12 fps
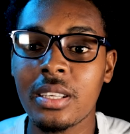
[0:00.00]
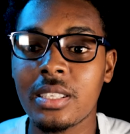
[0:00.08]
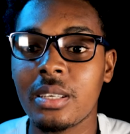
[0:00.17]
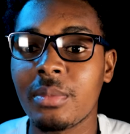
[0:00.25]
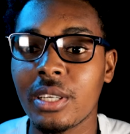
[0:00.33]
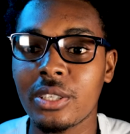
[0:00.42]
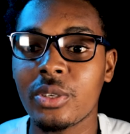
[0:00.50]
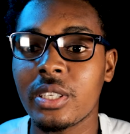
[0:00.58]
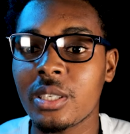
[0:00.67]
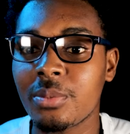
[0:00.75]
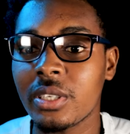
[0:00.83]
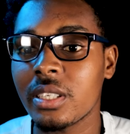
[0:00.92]
similar to
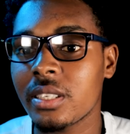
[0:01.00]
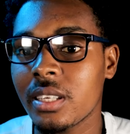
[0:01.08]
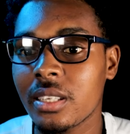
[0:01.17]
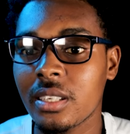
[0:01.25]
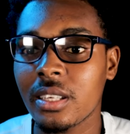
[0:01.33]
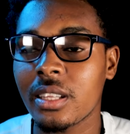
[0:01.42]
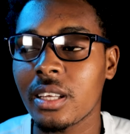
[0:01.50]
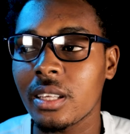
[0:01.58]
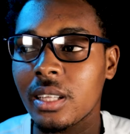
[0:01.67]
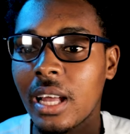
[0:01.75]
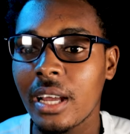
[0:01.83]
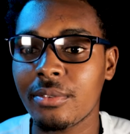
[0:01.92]
its predecessor,
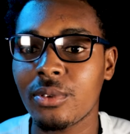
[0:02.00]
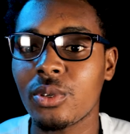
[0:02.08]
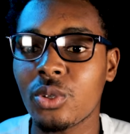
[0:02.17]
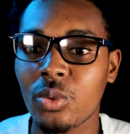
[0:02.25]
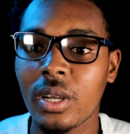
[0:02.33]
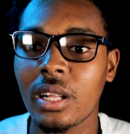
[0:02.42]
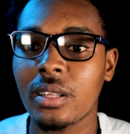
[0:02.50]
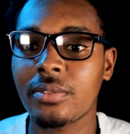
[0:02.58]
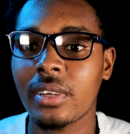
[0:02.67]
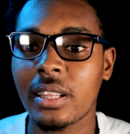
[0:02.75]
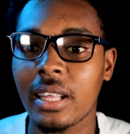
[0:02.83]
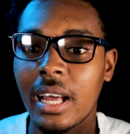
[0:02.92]
the iPhone
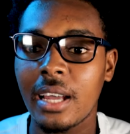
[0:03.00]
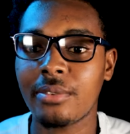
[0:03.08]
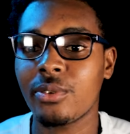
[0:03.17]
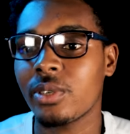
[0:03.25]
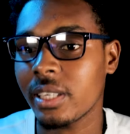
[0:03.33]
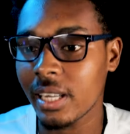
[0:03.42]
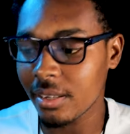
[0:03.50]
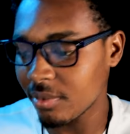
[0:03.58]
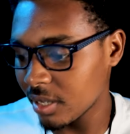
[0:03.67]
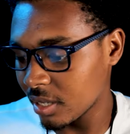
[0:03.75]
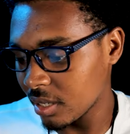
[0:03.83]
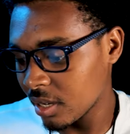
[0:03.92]
12 and the iPhone
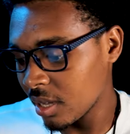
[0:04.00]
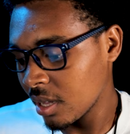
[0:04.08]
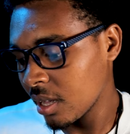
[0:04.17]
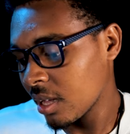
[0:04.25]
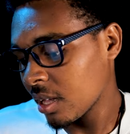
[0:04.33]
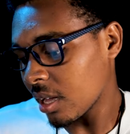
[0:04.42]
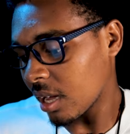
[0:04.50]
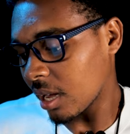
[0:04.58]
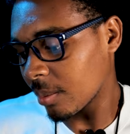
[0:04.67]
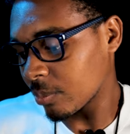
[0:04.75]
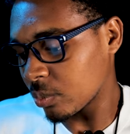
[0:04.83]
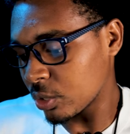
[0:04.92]
11.
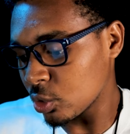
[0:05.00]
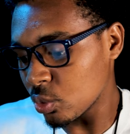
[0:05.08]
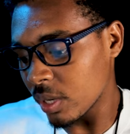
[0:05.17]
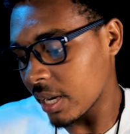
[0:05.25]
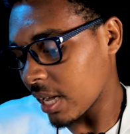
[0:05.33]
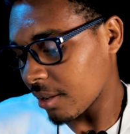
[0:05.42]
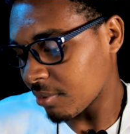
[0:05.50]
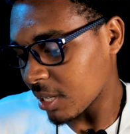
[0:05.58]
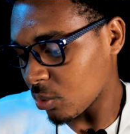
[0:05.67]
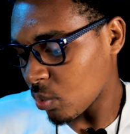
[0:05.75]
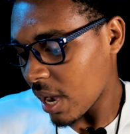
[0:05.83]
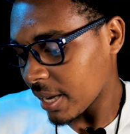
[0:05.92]
Um, you will have
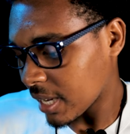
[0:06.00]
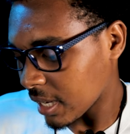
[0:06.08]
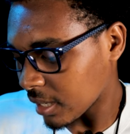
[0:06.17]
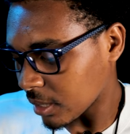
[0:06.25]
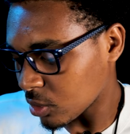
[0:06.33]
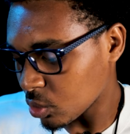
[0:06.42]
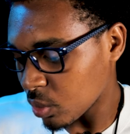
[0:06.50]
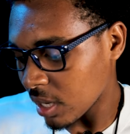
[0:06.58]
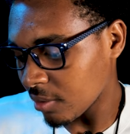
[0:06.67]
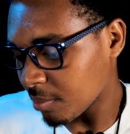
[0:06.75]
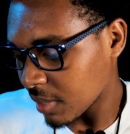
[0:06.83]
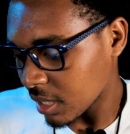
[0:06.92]
a wide angle
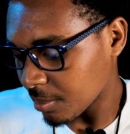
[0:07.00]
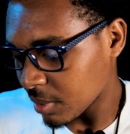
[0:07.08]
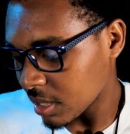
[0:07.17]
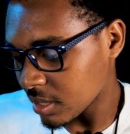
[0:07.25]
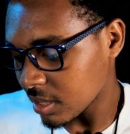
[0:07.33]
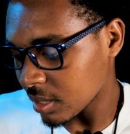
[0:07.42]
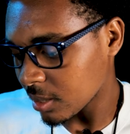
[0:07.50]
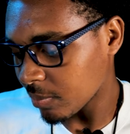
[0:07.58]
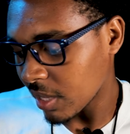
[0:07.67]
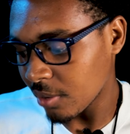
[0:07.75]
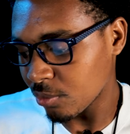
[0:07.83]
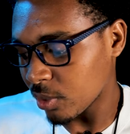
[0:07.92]
12
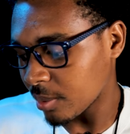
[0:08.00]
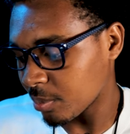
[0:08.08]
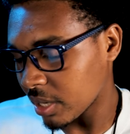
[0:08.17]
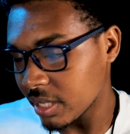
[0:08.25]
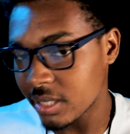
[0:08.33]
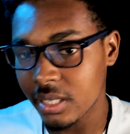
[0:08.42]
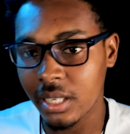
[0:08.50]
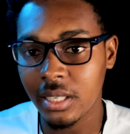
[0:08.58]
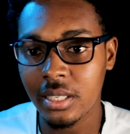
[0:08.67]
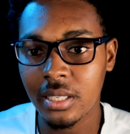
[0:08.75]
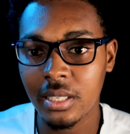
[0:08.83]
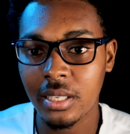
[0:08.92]
megapixel
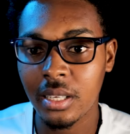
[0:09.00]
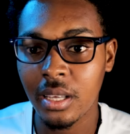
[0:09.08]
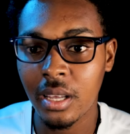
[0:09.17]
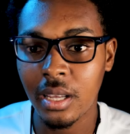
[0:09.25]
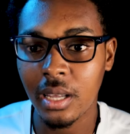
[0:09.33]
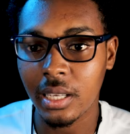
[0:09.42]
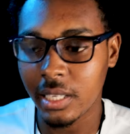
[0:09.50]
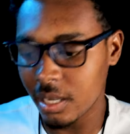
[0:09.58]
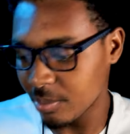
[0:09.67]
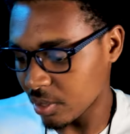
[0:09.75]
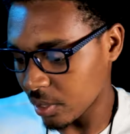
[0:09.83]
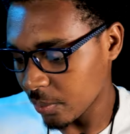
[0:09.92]
f1.6
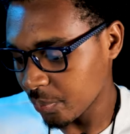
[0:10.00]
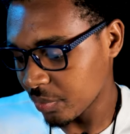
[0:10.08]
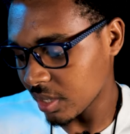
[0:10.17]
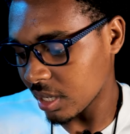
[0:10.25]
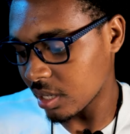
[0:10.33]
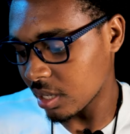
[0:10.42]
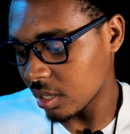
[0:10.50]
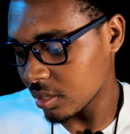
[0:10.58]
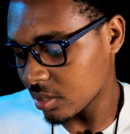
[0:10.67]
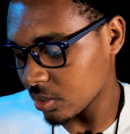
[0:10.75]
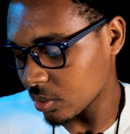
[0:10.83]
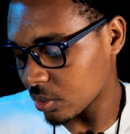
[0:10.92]
camera and
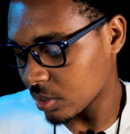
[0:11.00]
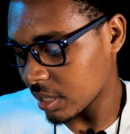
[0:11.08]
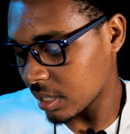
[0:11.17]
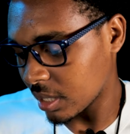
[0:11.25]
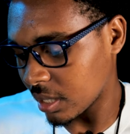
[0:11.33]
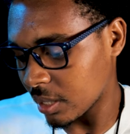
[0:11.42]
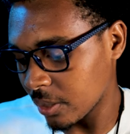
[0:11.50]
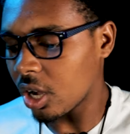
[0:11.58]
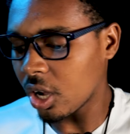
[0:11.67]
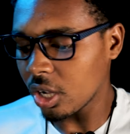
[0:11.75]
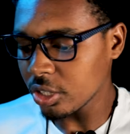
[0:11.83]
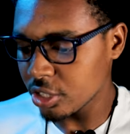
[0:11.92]
also a
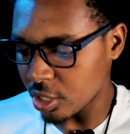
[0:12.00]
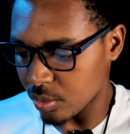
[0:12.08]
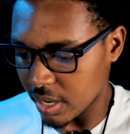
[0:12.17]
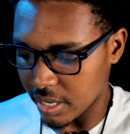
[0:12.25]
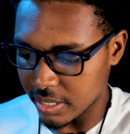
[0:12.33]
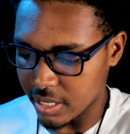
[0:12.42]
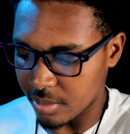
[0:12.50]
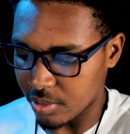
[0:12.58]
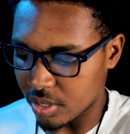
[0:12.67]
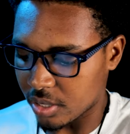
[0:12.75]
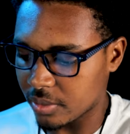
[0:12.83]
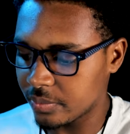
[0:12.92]
ultra wide
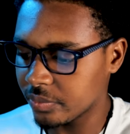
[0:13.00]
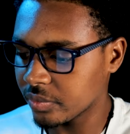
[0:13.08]
camera